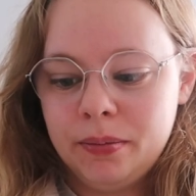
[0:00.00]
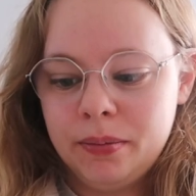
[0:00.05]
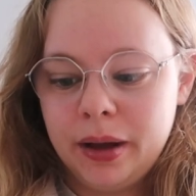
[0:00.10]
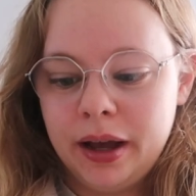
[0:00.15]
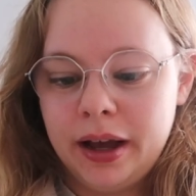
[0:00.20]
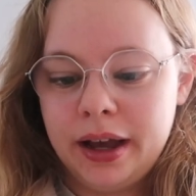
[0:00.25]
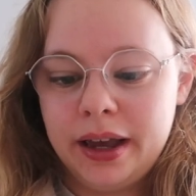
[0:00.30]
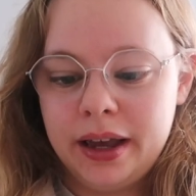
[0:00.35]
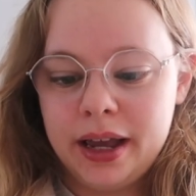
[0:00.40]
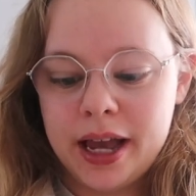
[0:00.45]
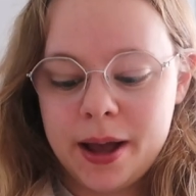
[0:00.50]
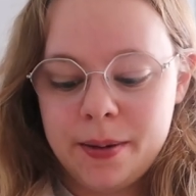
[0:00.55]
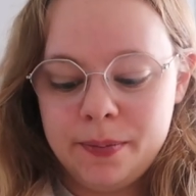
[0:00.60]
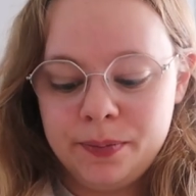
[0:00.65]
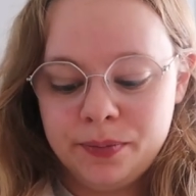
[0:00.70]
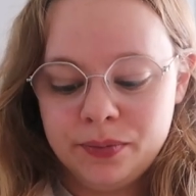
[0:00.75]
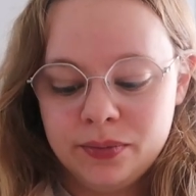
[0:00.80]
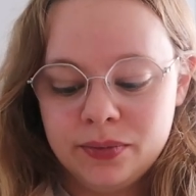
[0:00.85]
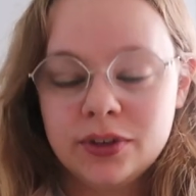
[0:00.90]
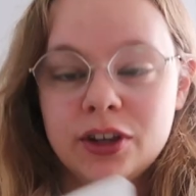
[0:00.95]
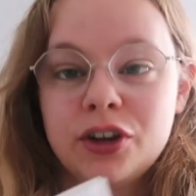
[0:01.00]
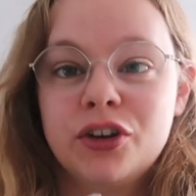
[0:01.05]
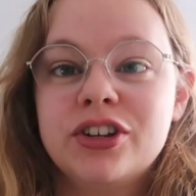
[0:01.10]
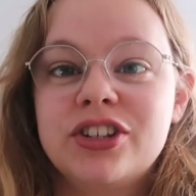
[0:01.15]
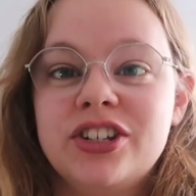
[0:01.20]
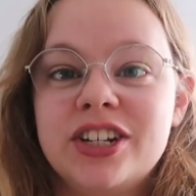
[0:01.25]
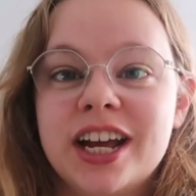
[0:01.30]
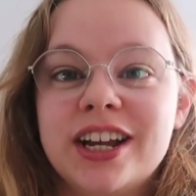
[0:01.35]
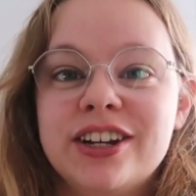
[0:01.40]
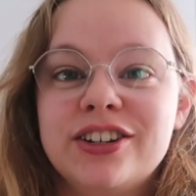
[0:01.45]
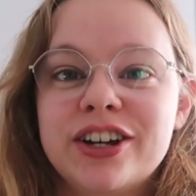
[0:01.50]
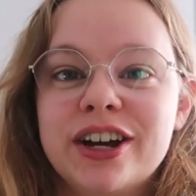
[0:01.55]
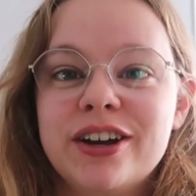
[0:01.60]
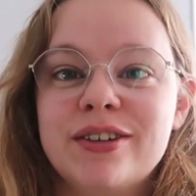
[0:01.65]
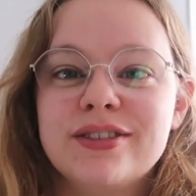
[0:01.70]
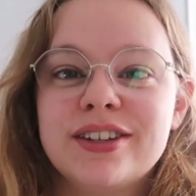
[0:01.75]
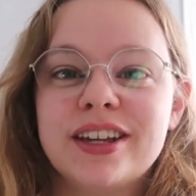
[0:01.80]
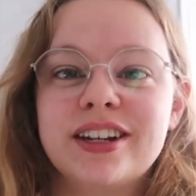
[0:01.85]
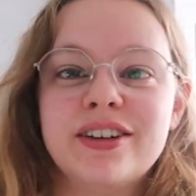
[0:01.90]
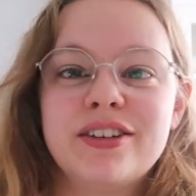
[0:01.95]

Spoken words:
by Christiane Jones.